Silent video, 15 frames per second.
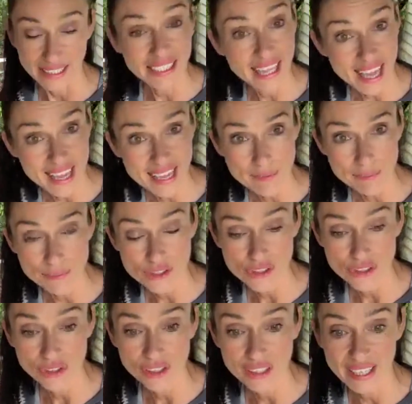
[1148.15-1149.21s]
clay,
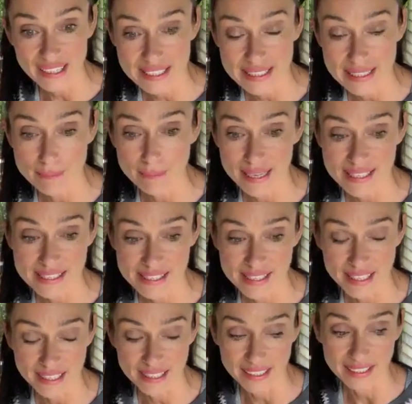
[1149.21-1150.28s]
so calcium
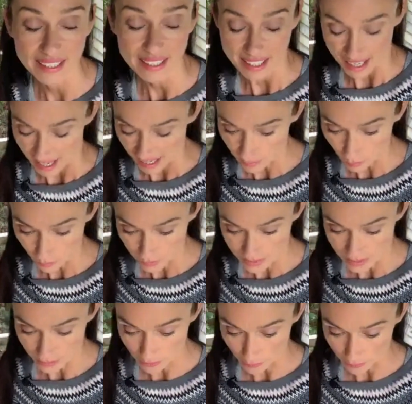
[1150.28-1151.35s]
bentonite, and what
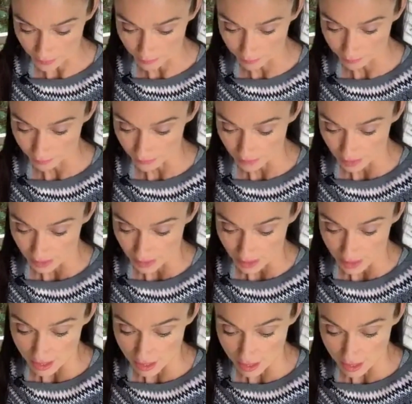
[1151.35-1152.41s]
was the other one?
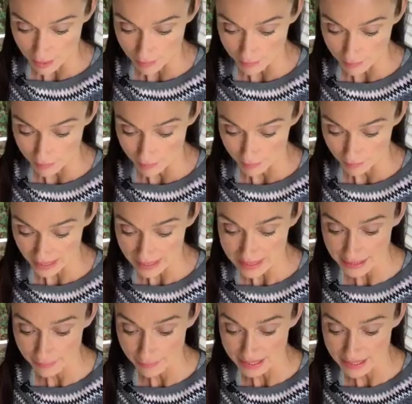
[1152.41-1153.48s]

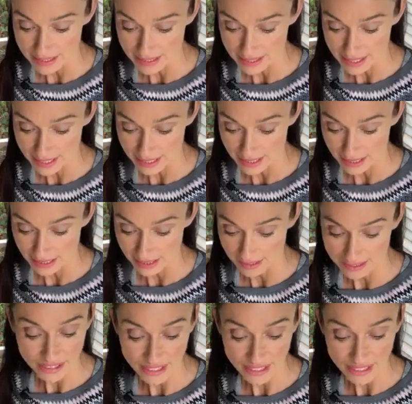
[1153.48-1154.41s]
Calcium bentonite,